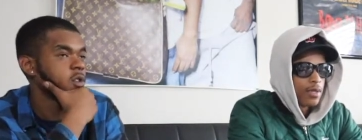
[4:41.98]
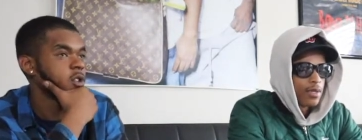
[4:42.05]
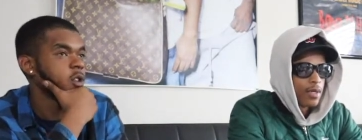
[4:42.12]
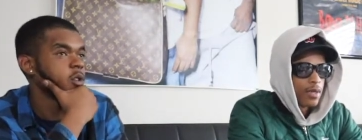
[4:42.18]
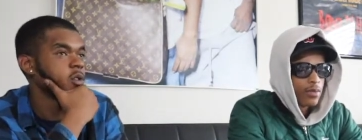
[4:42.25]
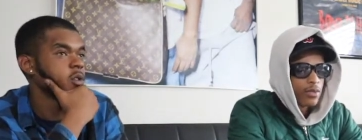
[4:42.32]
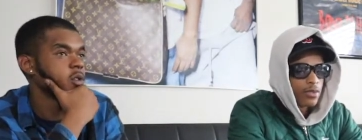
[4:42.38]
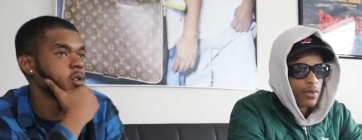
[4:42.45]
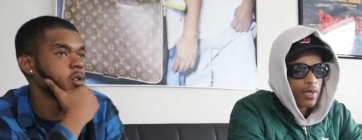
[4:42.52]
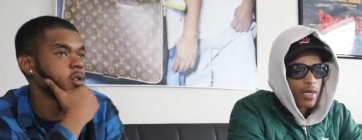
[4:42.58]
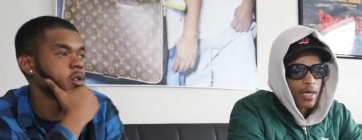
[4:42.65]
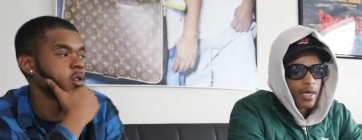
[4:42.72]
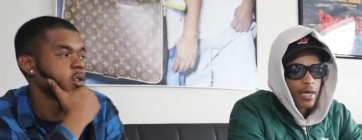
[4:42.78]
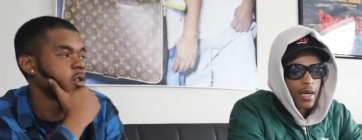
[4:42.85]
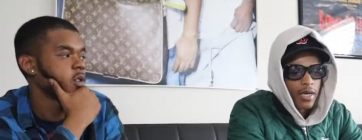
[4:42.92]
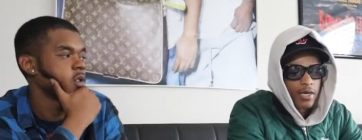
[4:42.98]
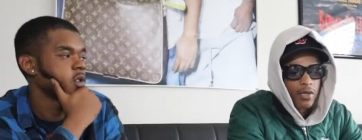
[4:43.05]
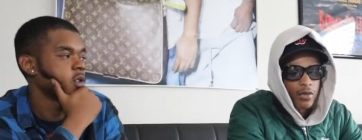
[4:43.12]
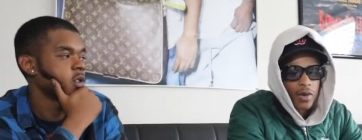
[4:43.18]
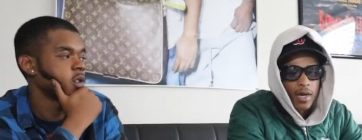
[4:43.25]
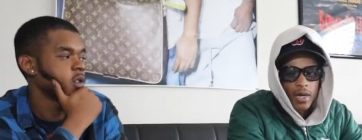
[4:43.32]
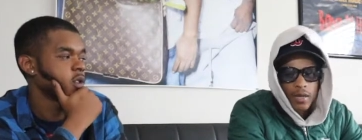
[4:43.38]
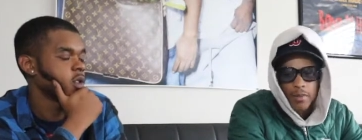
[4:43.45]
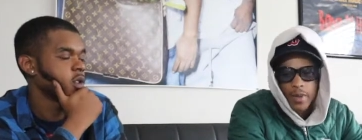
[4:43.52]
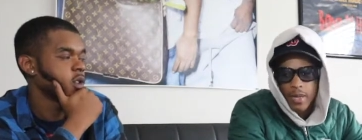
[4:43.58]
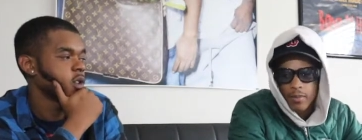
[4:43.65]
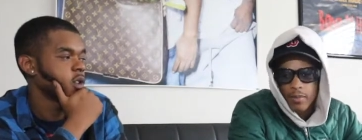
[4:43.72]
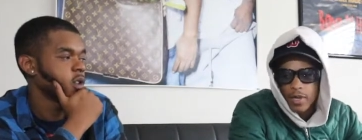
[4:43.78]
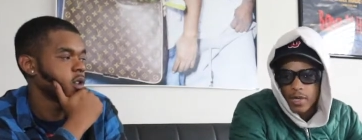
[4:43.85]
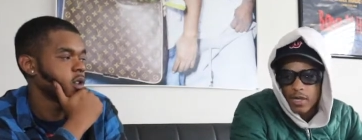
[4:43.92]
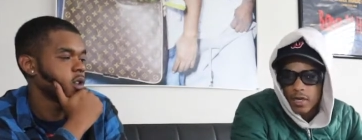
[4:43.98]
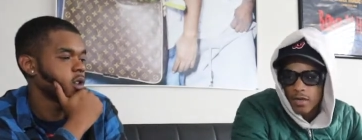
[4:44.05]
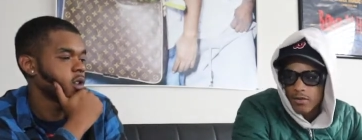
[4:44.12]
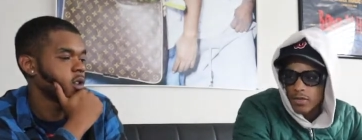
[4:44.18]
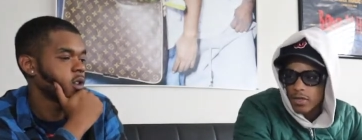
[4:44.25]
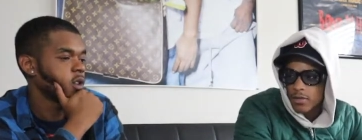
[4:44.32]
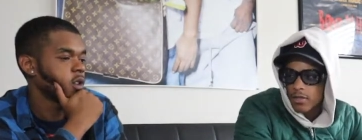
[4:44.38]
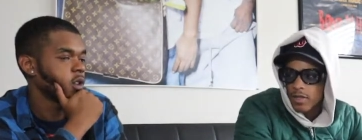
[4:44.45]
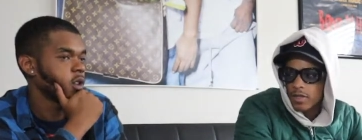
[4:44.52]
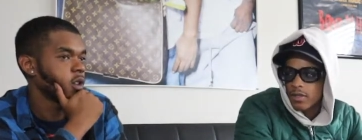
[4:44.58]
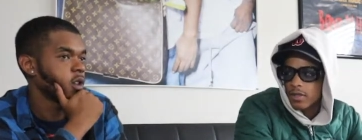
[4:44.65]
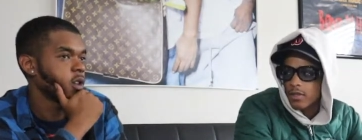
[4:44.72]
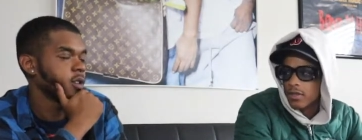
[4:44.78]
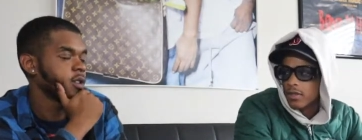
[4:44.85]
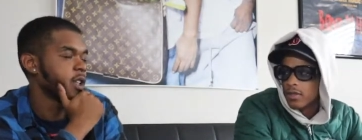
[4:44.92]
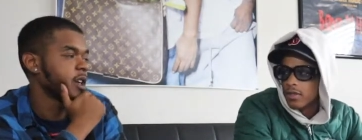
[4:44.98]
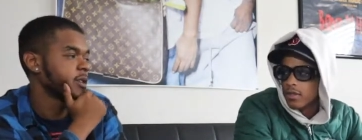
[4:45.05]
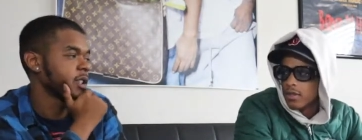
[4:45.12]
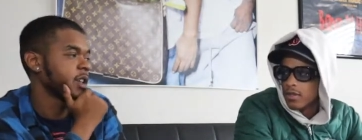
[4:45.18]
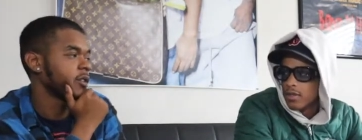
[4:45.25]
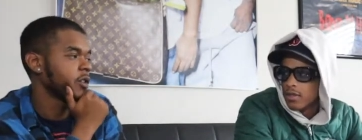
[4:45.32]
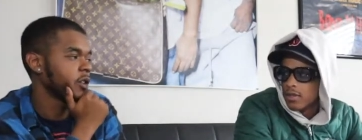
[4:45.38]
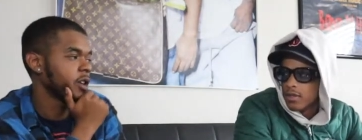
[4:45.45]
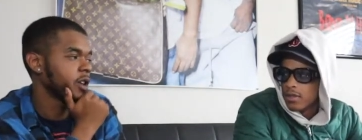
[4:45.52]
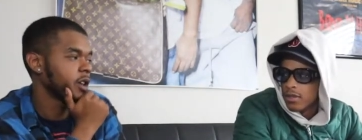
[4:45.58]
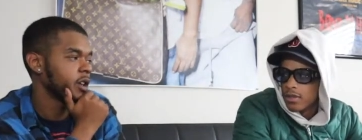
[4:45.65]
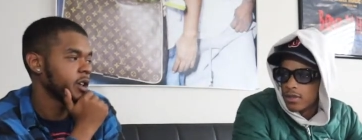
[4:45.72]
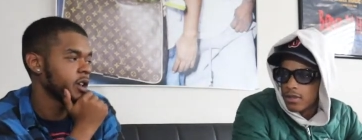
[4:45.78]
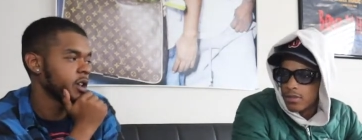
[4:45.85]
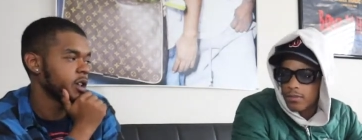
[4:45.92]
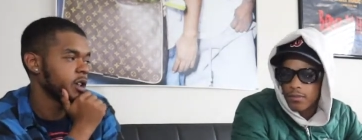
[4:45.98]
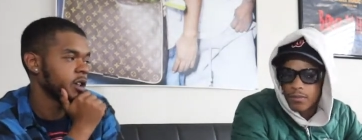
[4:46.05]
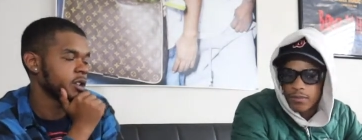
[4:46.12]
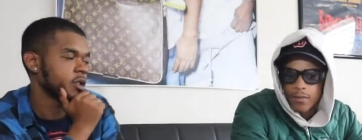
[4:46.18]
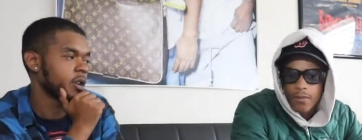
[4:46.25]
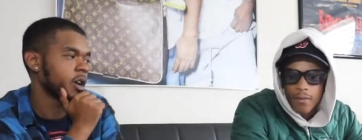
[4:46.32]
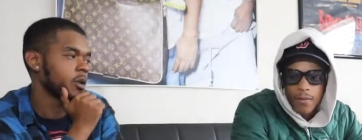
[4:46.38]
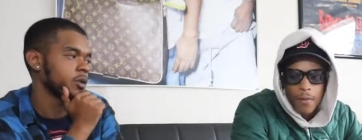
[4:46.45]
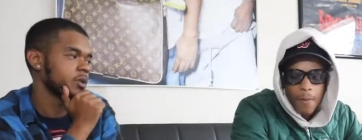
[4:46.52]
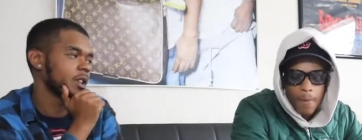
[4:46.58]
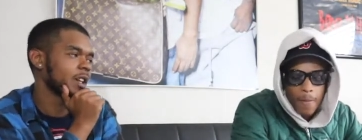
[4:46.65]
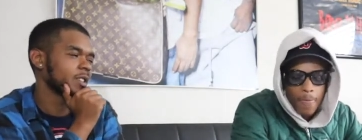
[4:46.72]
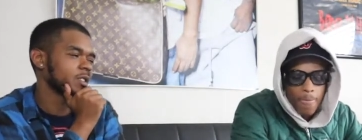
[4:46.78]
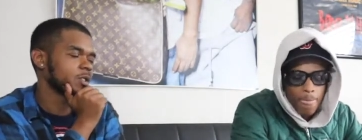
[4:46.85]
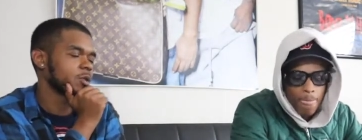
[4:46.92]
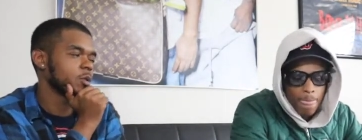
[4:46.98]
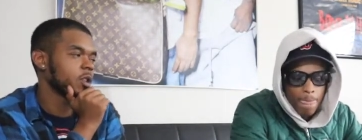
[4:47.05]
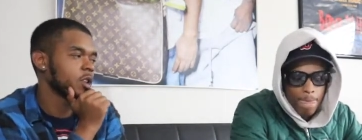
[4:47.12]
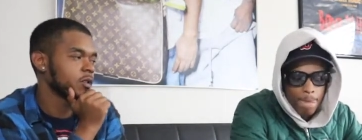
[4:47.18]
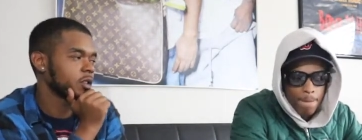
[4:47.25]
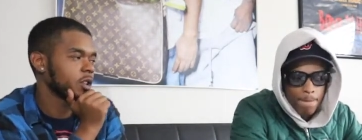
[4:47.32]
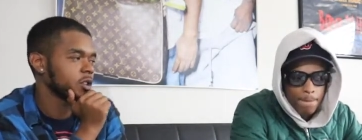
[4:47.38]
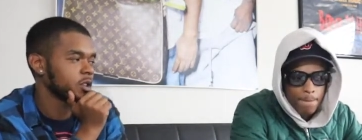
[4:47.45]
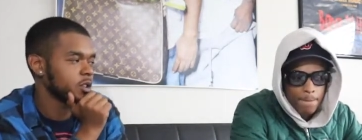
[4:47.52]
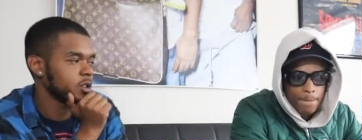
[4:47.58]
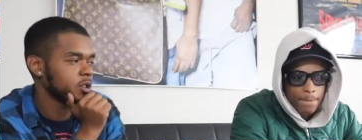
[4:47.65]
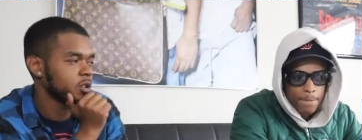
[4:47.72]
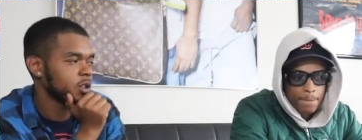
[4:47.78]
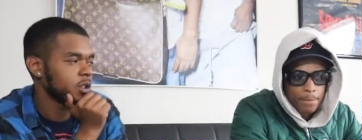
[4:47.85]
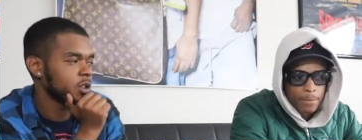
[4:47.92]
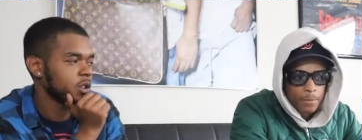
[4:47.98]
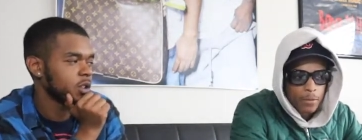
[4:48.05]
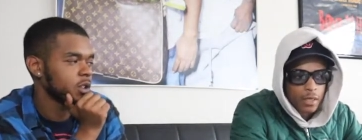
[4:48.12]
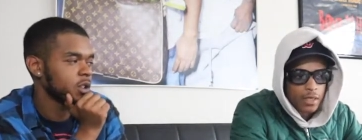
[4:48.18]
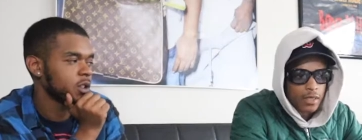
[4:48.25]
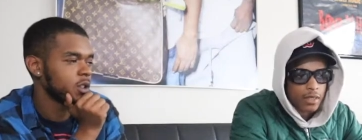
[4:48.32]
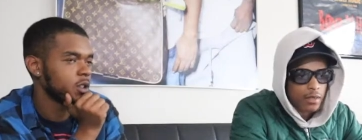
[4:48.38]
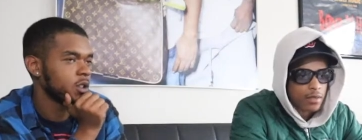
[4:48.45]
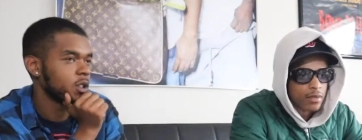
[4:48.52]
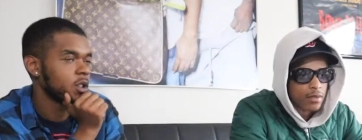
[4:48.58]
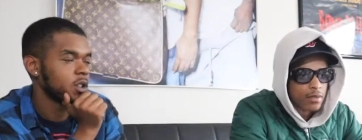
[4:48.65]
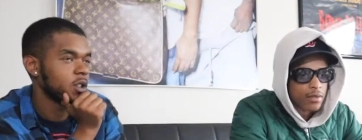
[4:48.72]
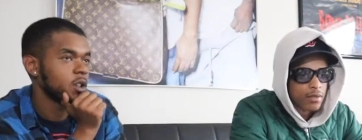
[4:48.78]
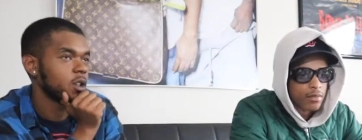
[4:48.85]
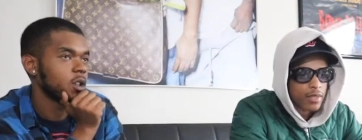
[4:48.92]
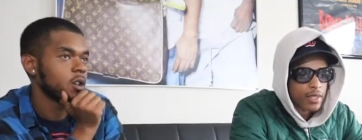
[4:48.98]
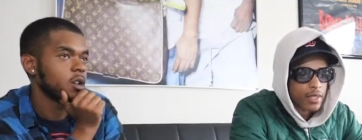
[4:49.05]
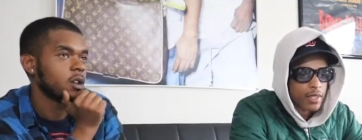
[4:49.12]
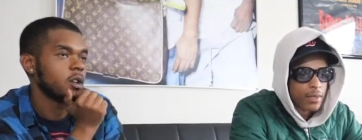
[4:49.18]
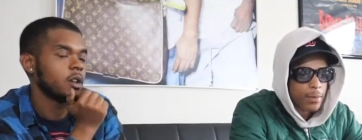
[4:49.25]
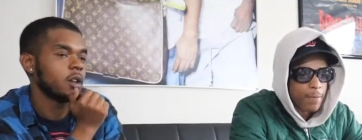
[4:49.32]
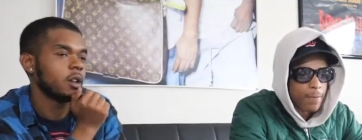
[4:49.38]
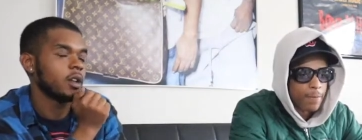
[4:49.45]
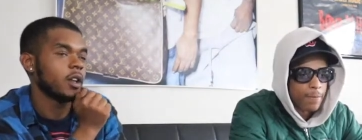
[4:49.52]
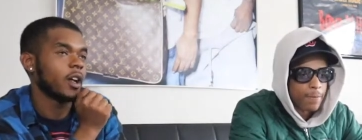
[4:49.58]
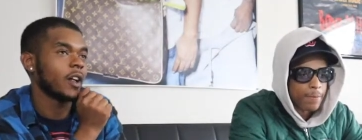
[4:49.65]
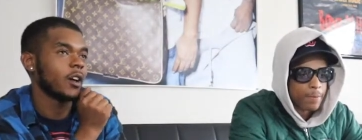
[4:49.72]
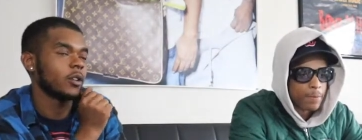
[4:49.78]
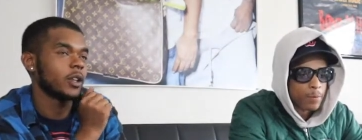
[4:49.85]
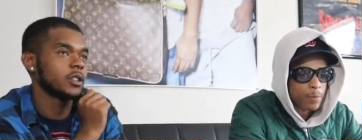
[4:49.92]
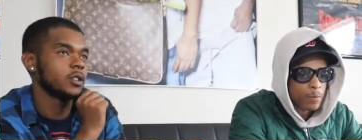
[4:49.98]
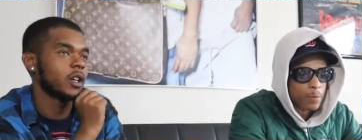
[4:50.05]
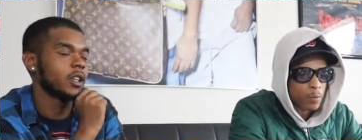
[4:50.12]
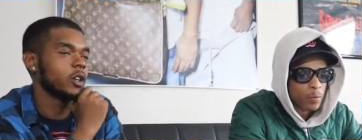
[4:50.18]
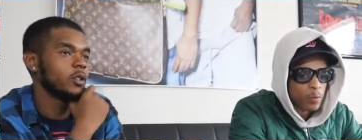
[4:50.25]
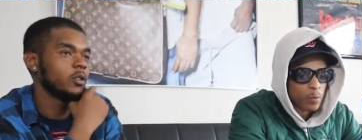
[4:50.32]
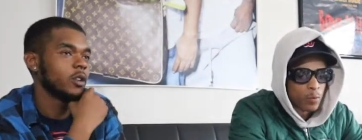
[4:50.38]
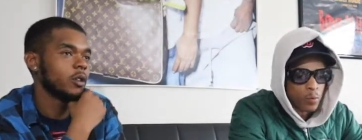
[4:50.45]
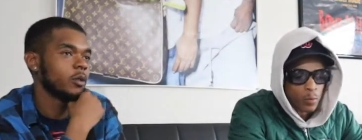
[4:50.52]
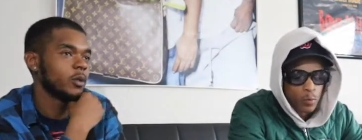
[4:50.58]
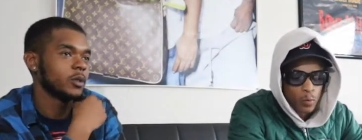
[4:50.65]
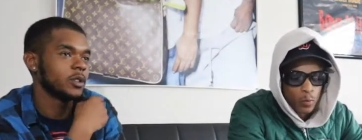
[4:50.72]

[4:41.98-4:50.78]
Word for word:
Speaker 1: that was when I knew I could make money off something.
Speaker 2: You said I was 8th grade?
Speaker 1: Mm-hmm.
Speaker 2: So how old were you, like 12, 13? Or?
Speaker 1: Yeah, something like that.
Speaker 2: And okay, so I know, we